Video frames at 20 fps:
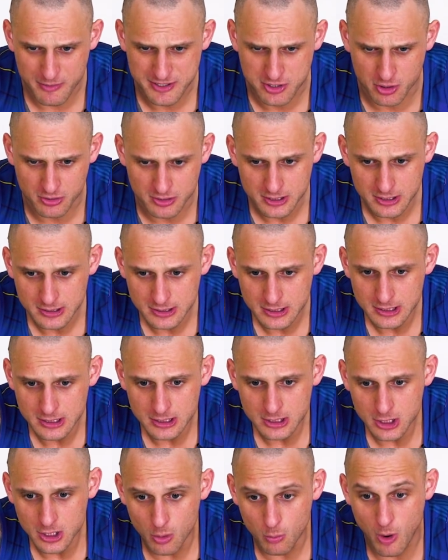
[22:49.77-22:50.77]
Grip we talk, strength
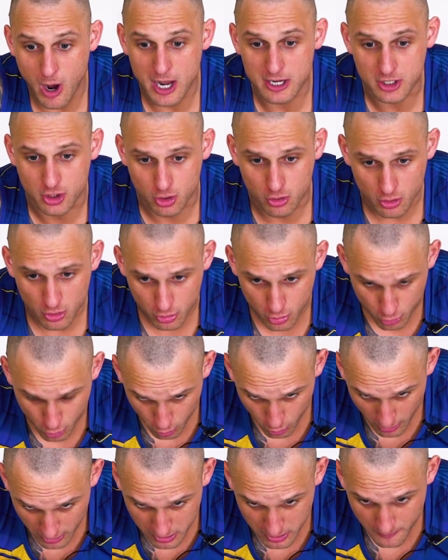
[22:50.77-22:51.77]
what,
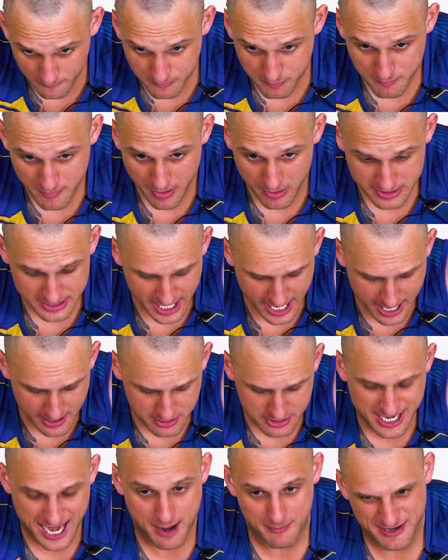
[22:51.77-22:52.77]
yeah,
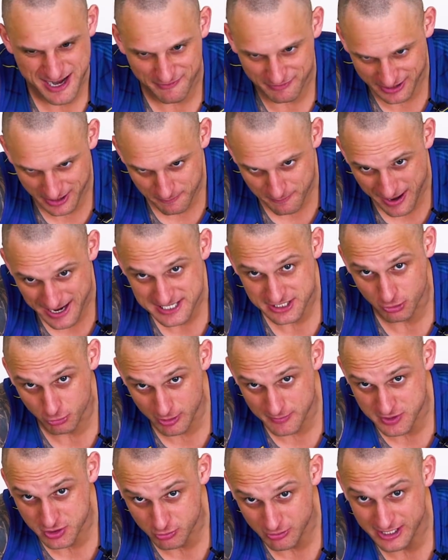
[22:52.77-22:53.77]
yeah, but you have to get a base,
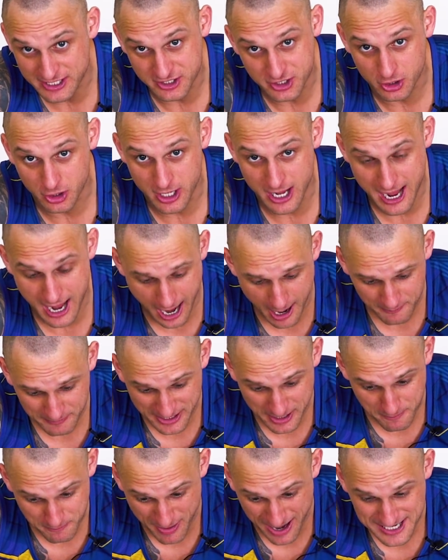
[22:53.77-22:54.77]
grip strength, you've got to um,
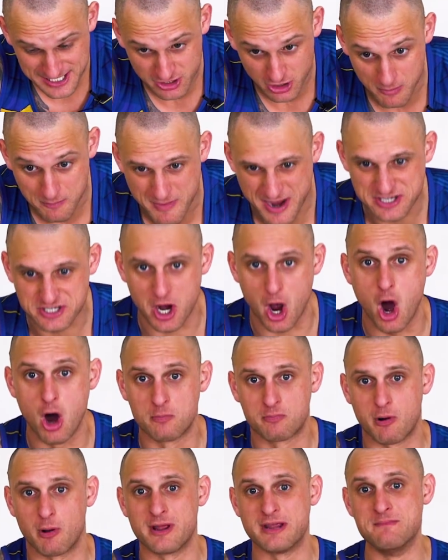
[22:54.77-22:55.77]
get a baseline measure.
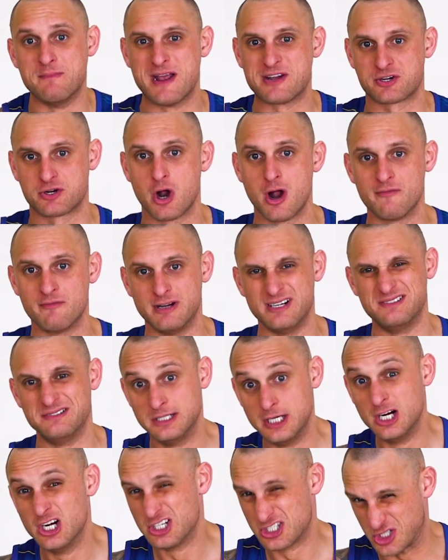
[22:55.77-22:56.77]
I'll probably measure it over
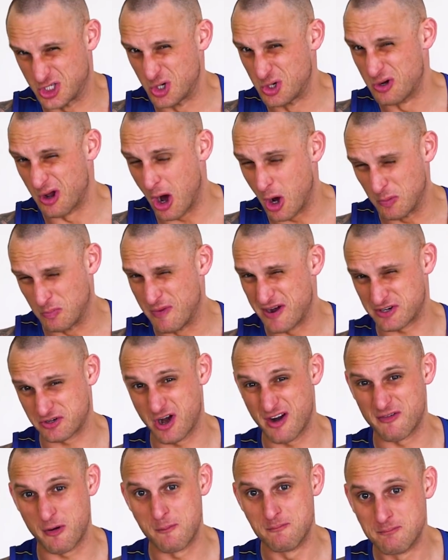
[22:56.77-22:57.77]
two, I'd
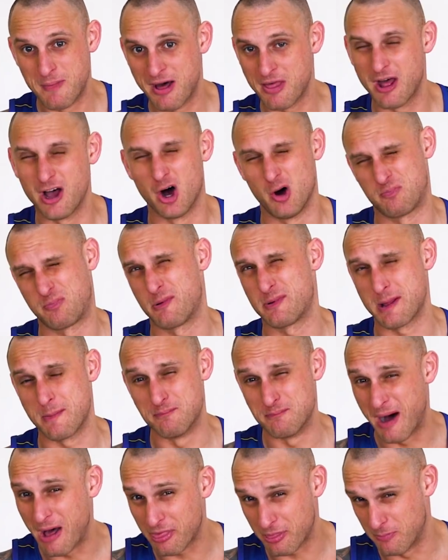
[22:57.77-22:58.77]
measure it over a month, oh, probably a
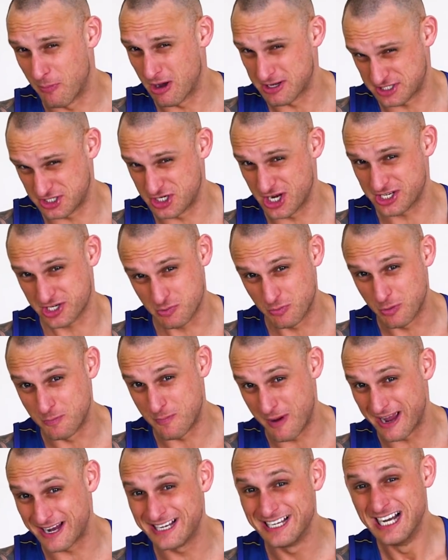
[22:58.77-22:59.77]
month my suggestion
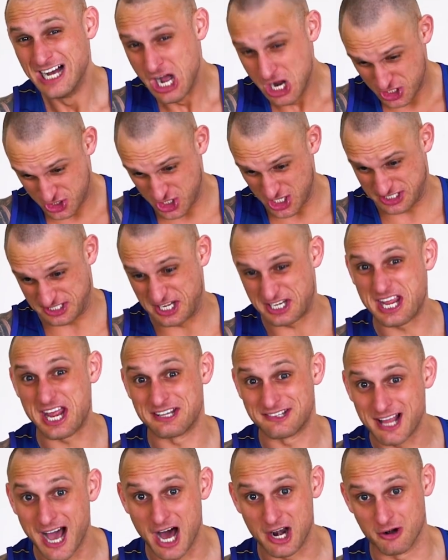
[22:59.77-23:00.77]
would be, just to
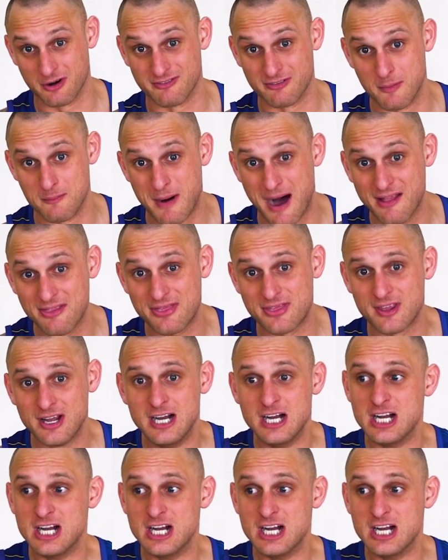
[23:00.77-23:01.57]
get data over a month.